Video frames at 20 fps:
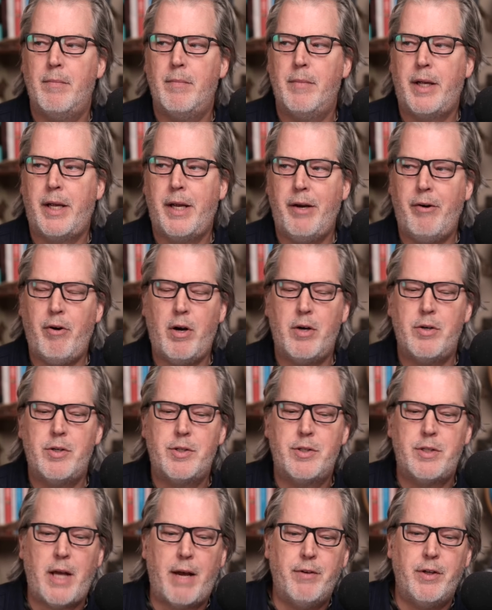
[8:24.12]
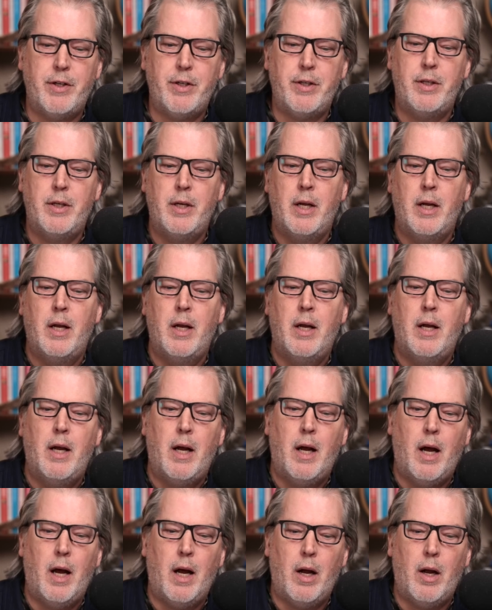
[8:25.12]
Here are 7
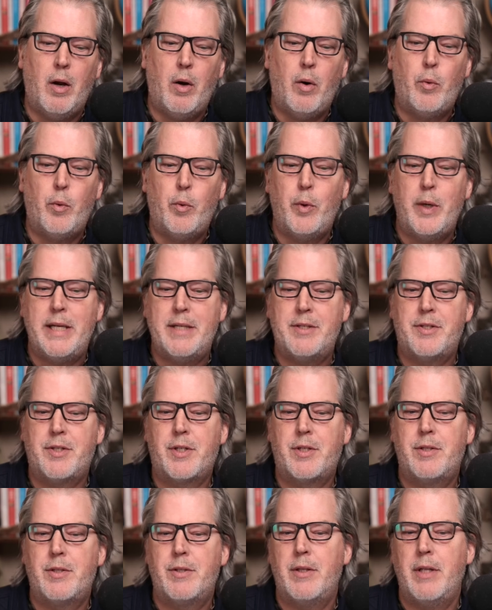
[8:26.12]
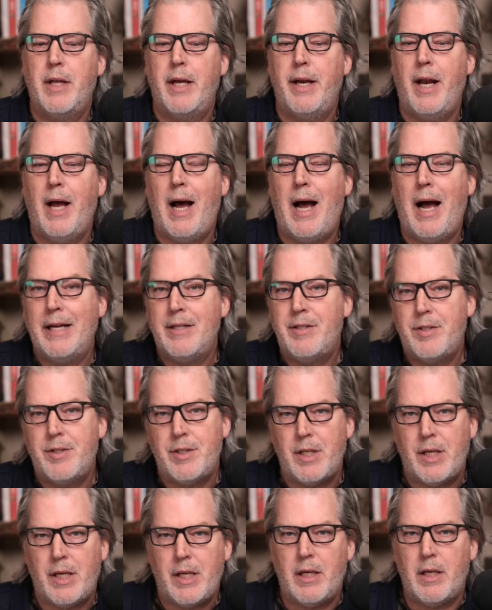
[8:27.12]
risks that I
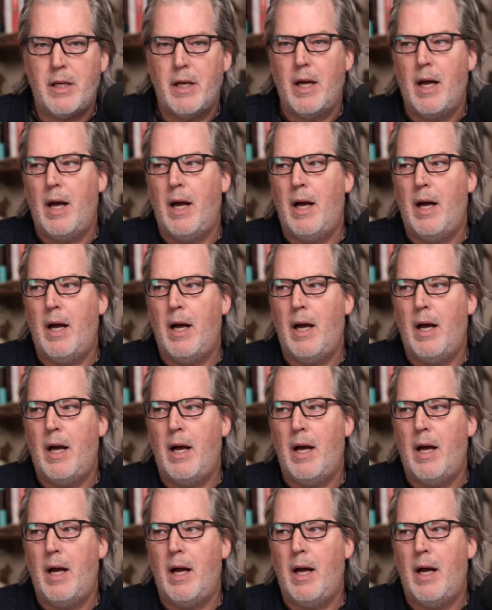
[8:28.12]
see.